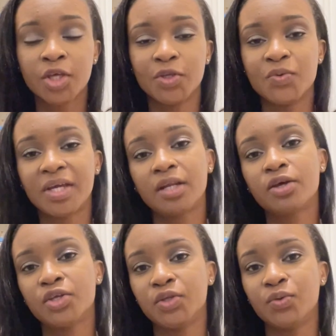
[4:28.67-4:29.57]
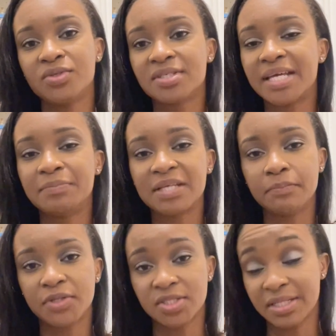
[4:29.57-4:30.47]
You cannot use the same
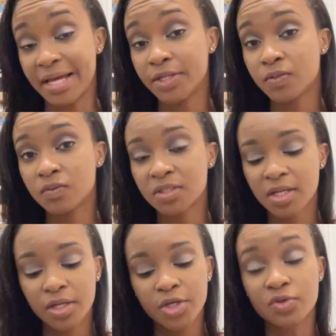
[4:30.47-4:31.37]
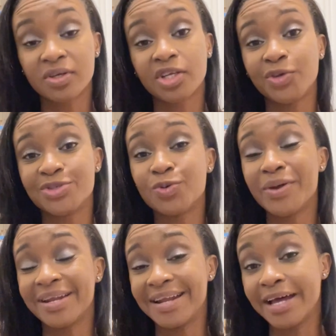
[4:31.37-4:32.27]
temperatures that I use. You cannot use the
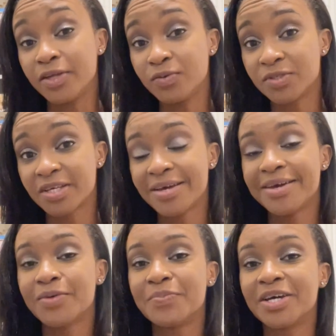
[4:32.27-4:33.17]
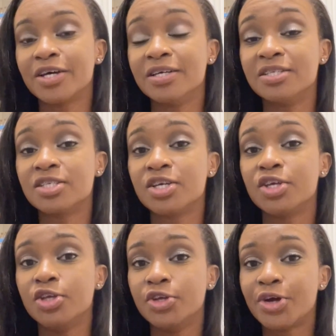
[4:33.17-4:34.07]
wick that I use because
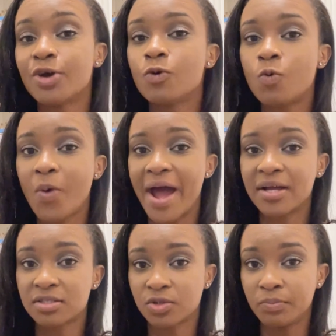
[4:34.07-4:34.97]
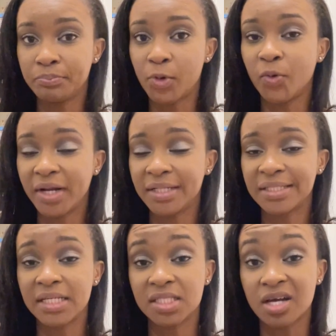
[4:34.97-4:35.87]
your wax component
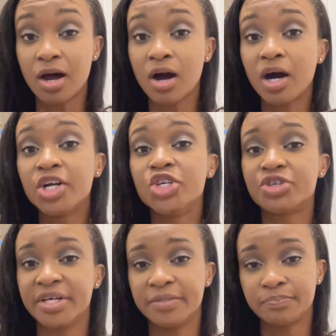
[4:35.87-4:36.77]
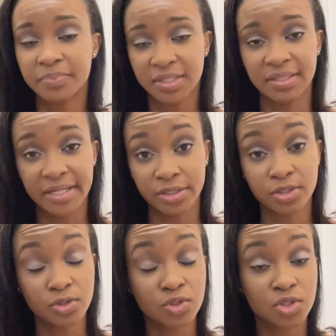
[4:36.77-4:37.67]
is 100%
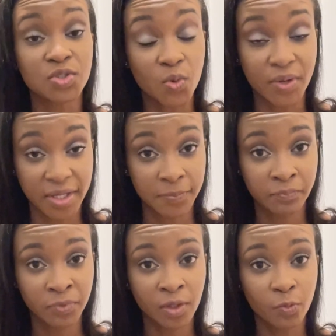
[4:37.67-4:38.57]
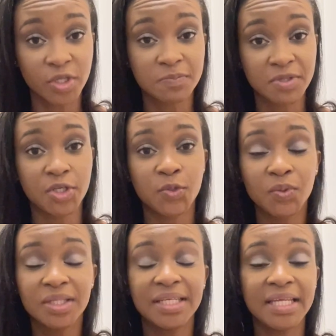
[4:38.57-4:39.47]
soy, which means you
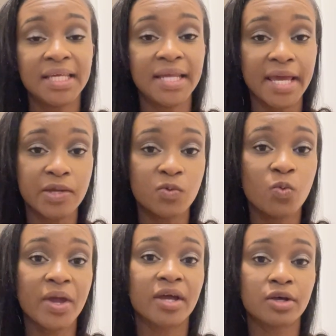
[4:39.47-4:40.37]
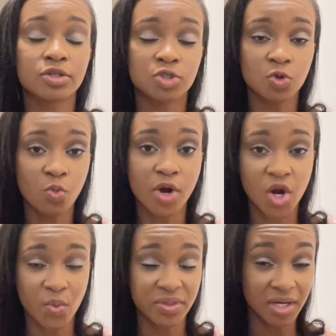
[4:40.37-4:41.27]
will need a wick to
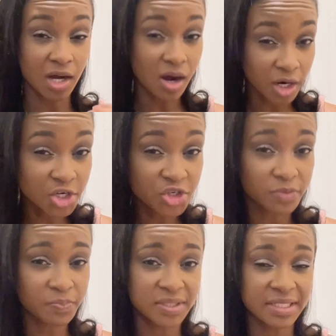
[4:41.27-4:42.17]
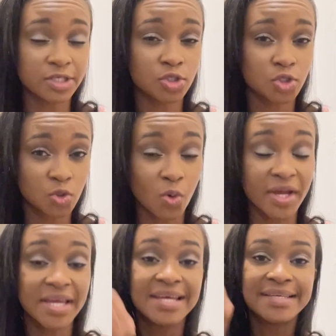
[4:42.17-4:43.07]
work with 100%
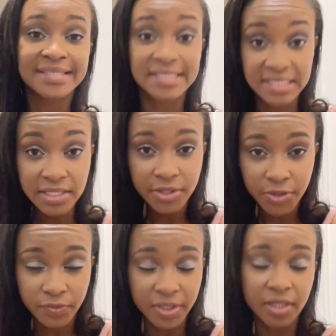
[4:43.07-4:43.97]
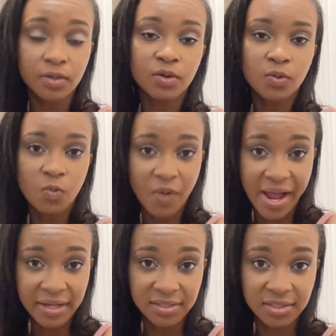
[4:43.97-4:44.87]
soy C3
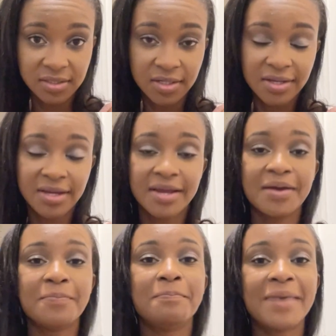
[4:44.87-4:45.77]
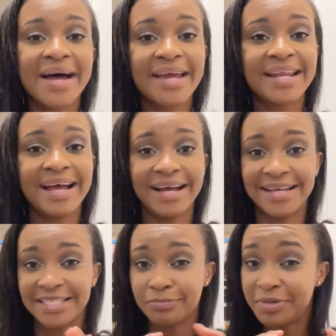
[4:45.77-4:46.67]
wax. Mine
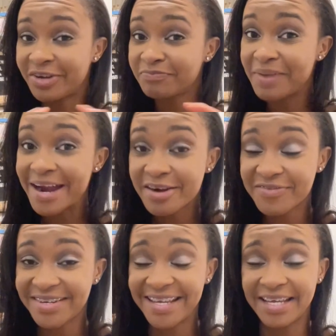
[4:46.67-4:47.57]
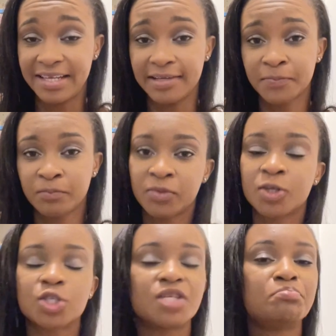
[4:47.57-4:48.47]
has a bit of paraffin in it,
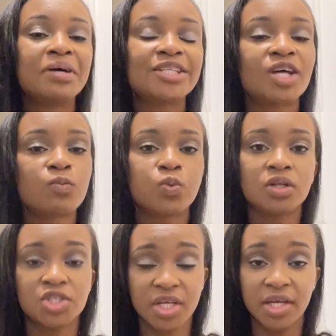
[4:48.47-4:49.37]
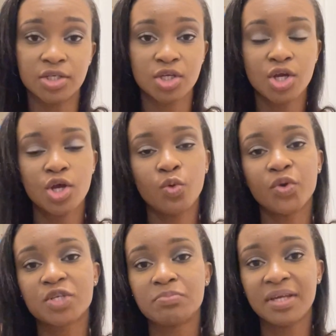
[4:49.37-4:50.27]
so the buildup will change,
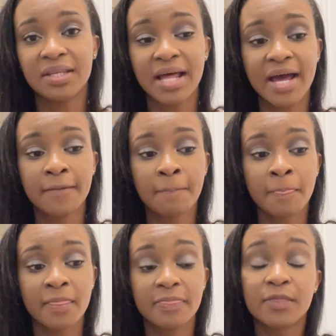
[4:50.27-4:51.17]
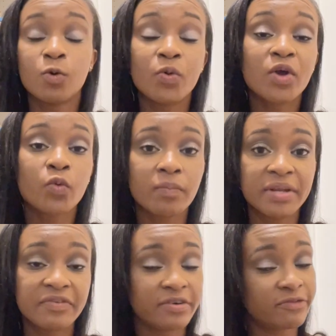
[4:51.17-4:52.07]
which means that the wick will be
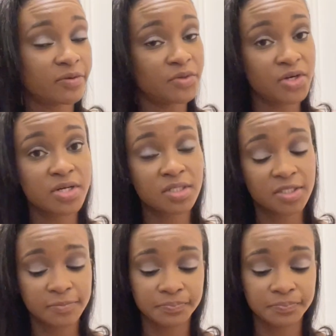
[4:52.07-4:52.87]
different from yours.